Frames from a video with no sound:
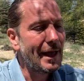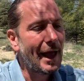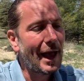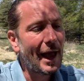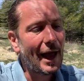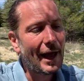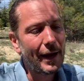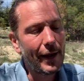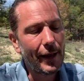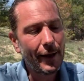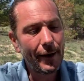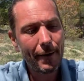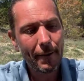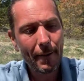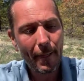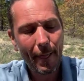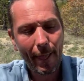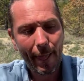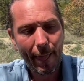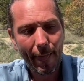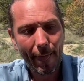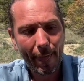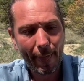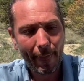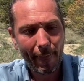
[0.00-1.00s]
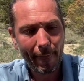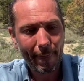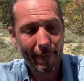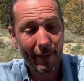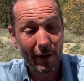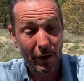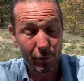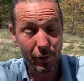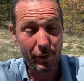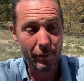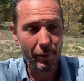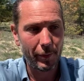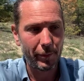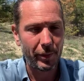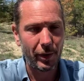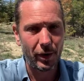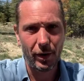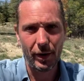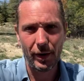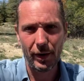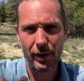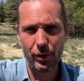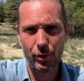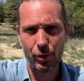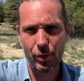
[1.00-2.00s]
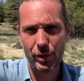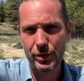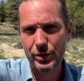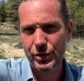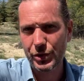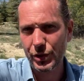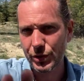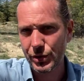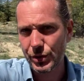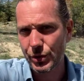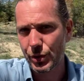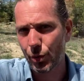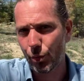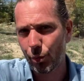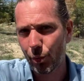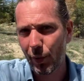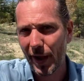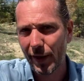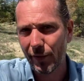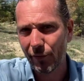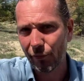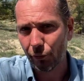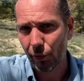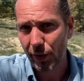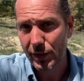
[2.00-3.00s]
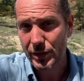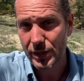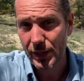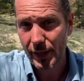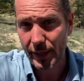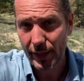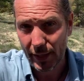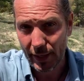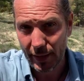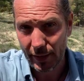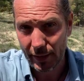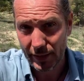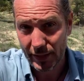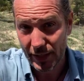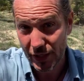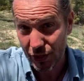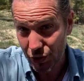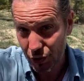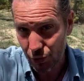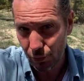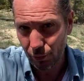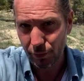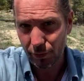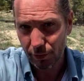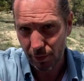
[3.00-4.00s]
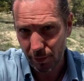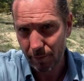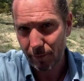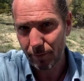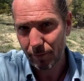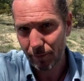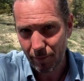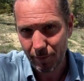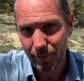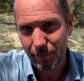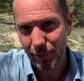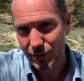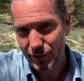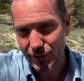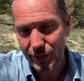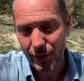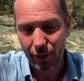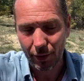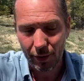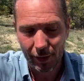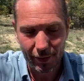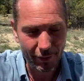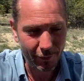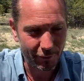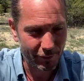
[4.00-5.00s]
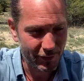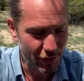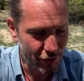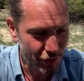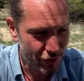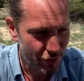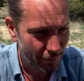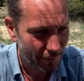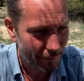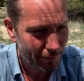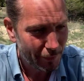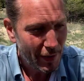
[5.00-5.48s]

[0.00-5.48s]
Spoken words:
And then I remember we just arrived freshly in Dijon, the mustard of Dijon,